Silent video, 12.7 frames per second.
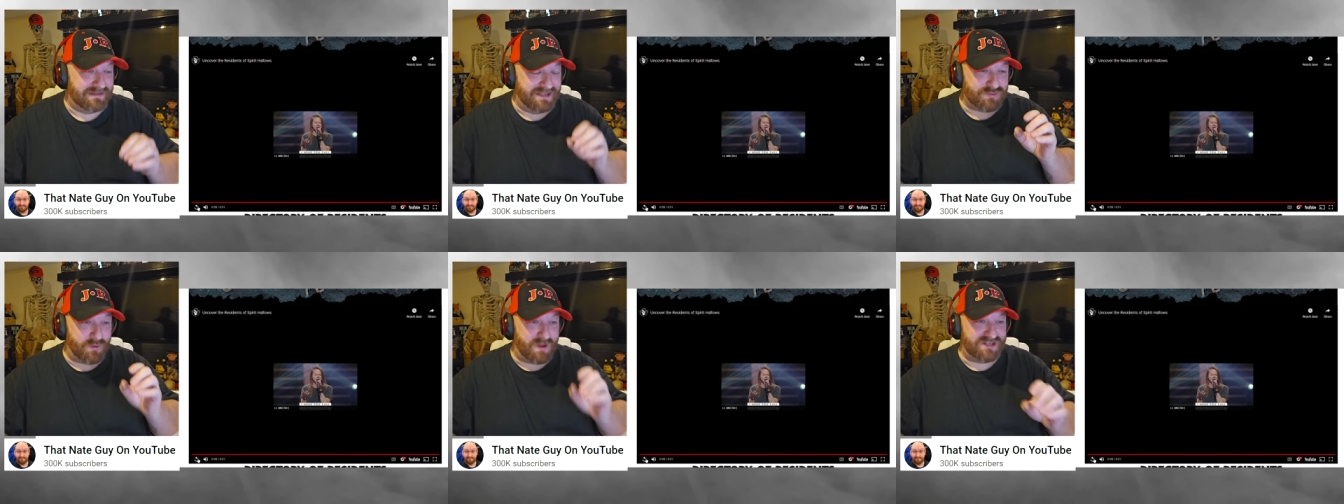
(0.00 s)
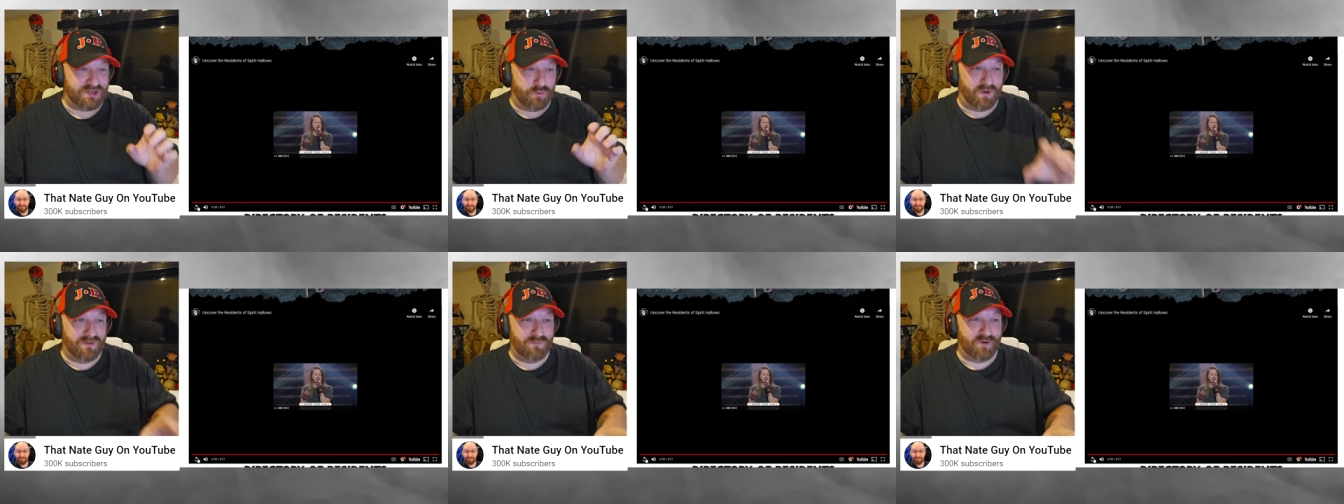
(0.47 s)
Let's watch
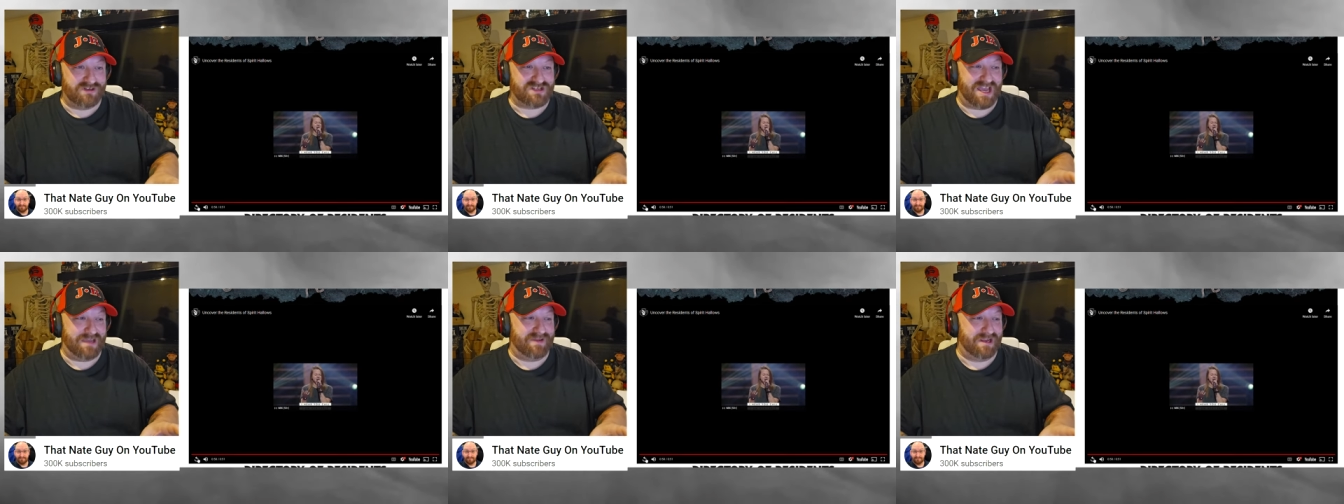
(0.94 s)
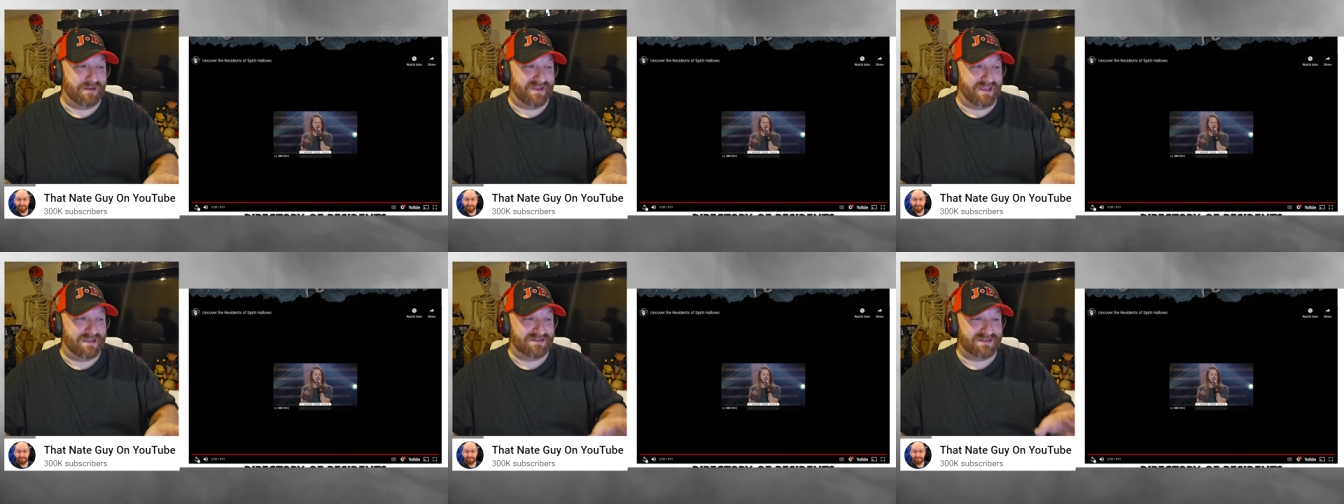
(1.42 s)
it one more time here
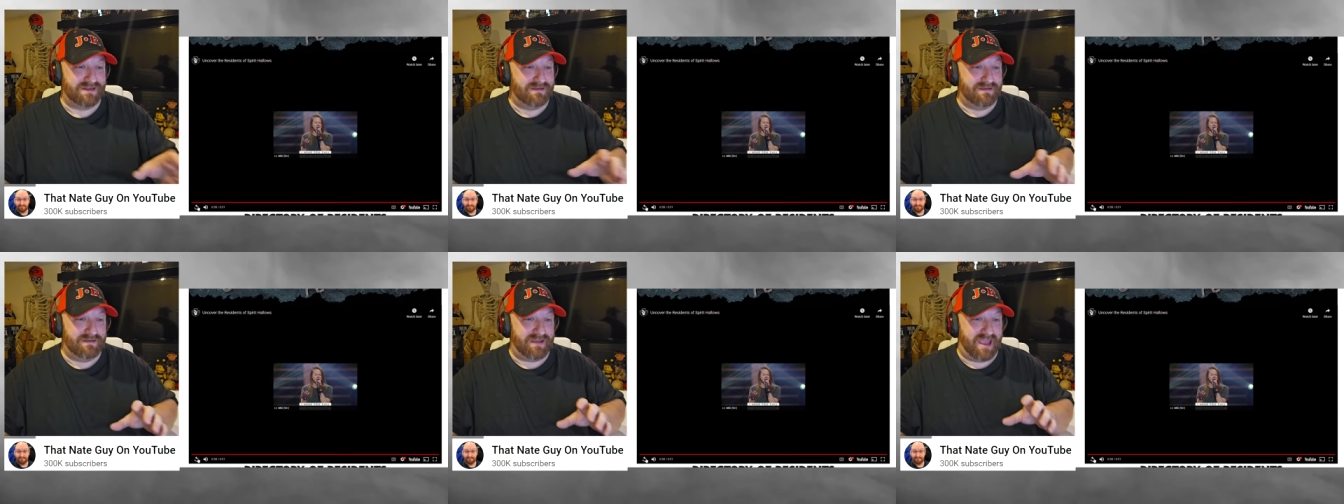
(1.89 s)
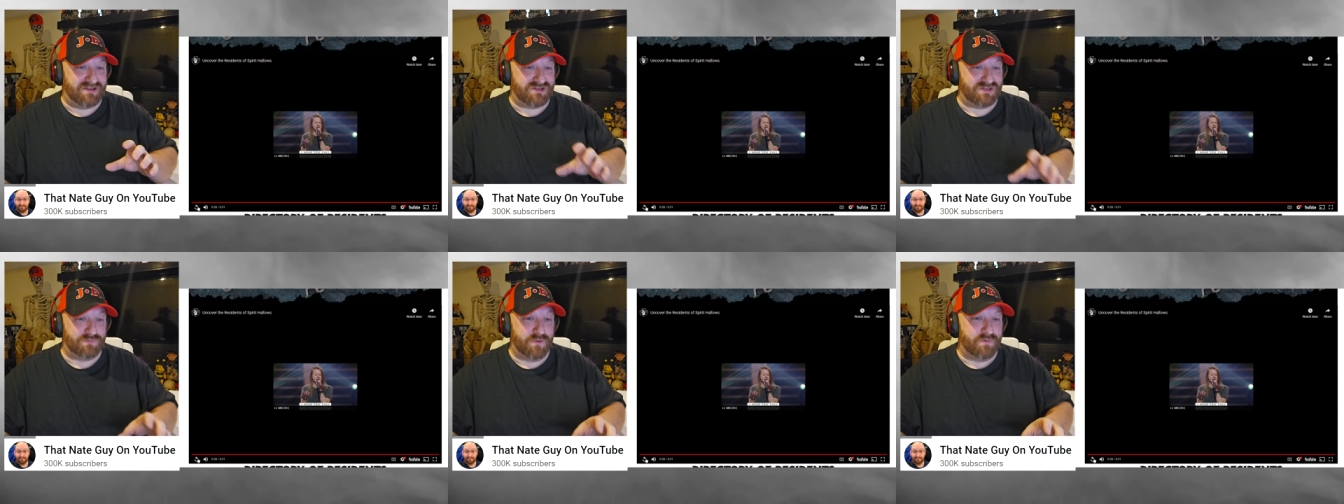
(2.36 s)
because it
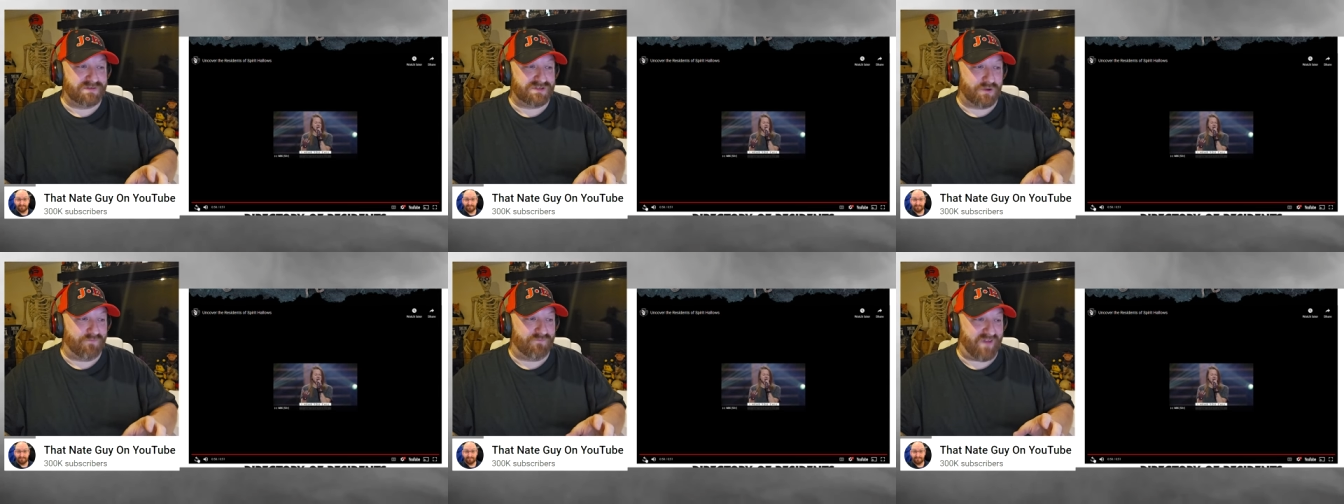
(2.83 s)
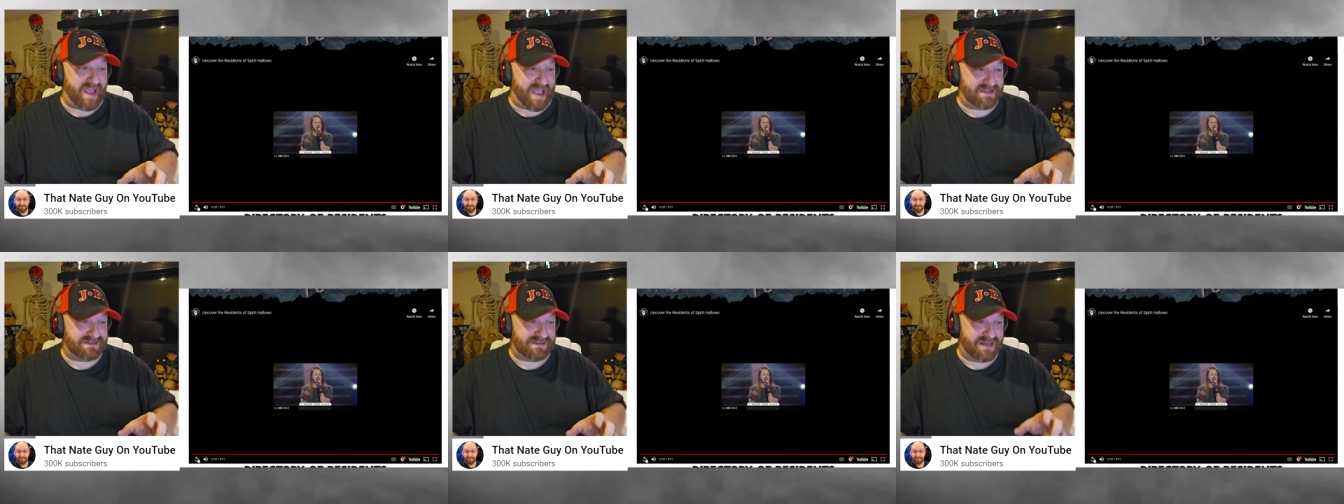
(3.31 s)
just moves so
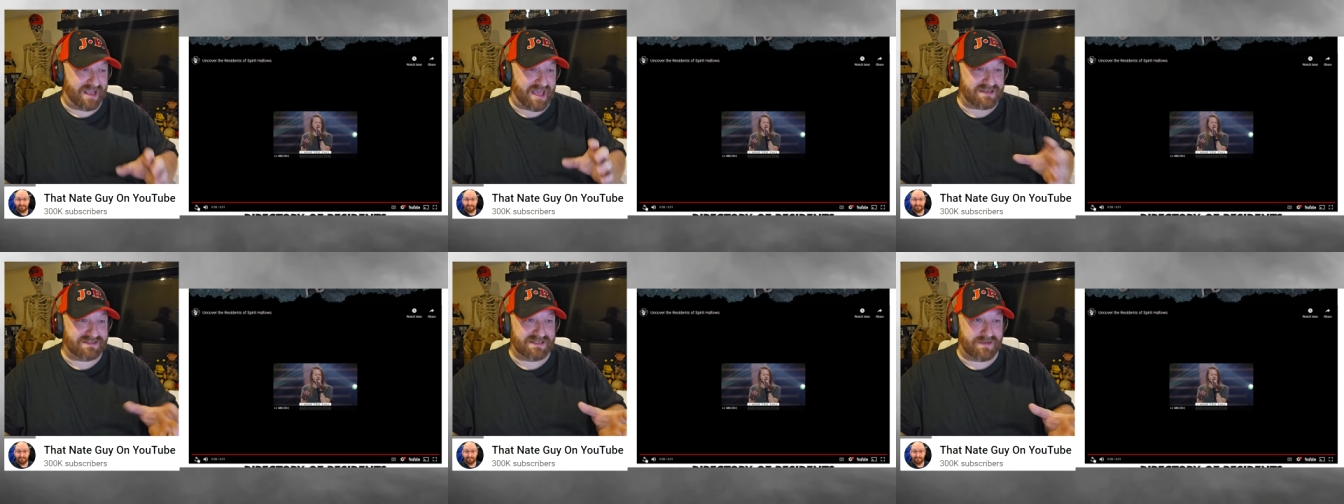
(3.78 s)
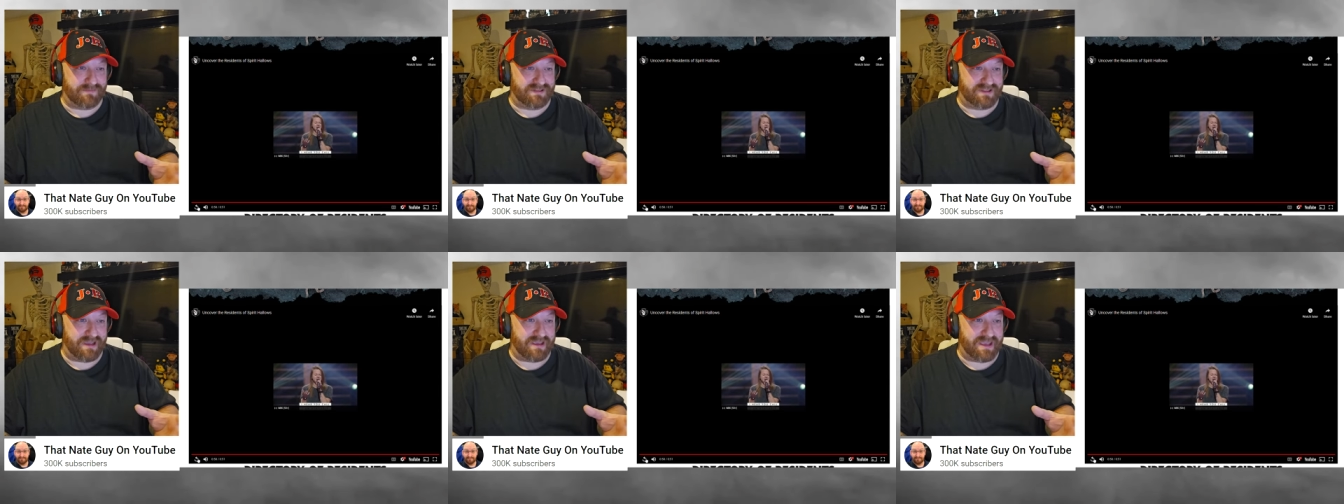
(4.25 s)
fast and I gotta see
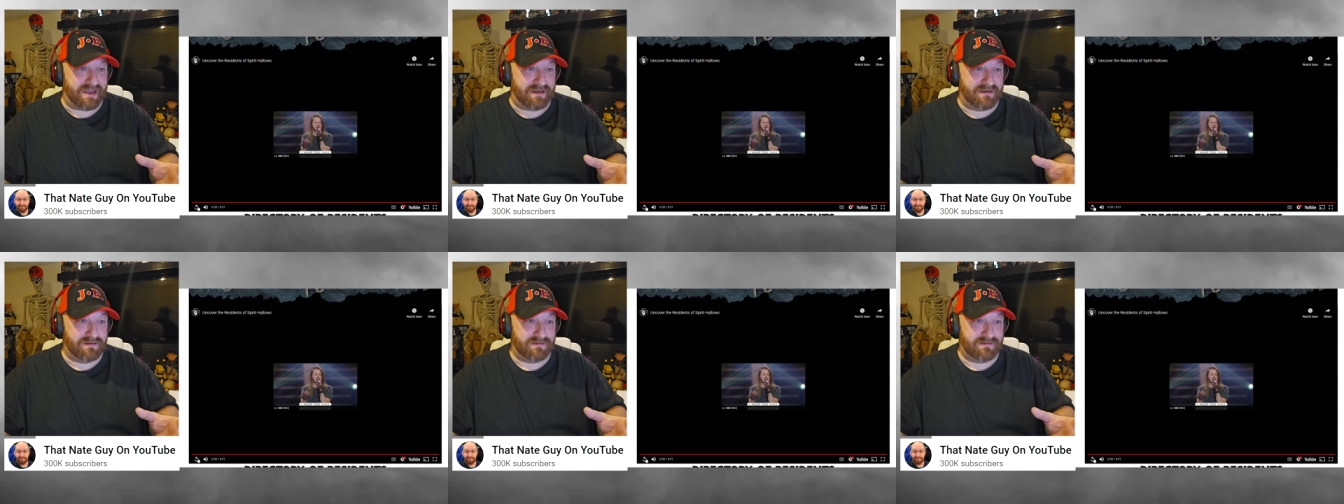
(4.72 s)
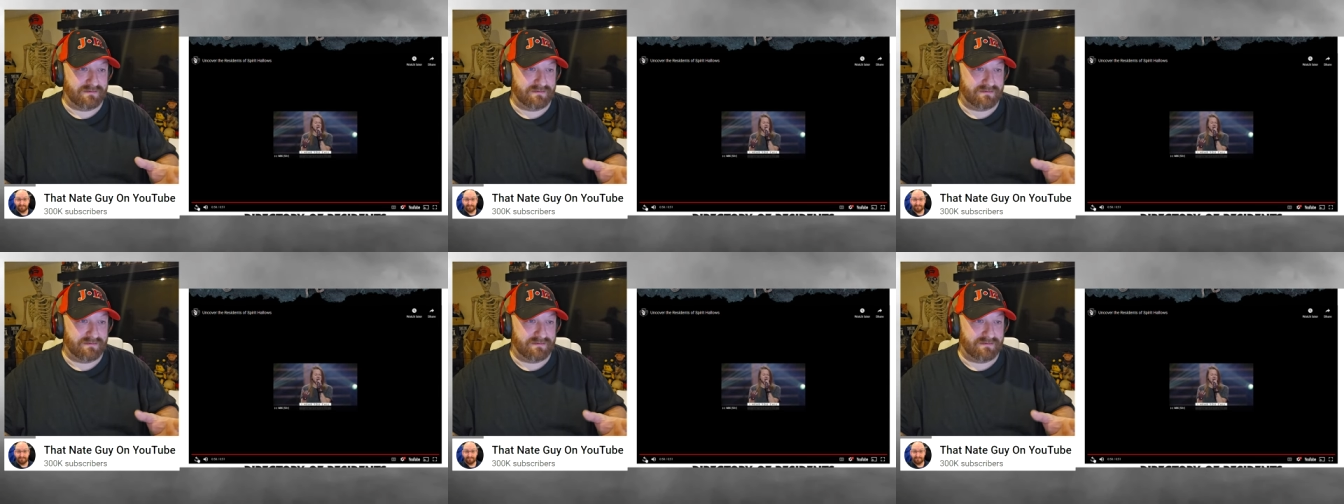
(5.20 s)
everything again.